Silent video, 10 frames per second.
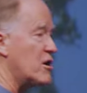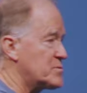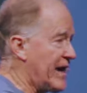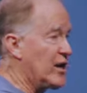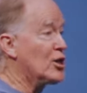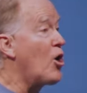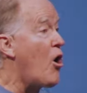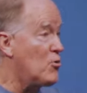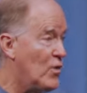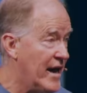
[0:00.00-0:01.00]
we can, a
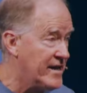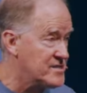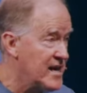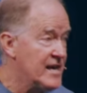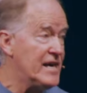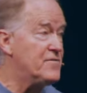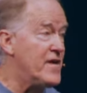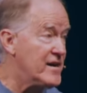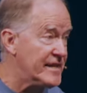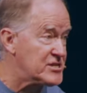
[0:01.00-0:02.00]
long ways. He
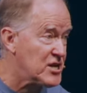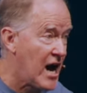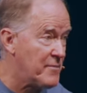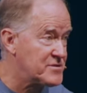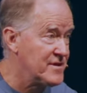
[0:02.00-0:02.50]
finally stops.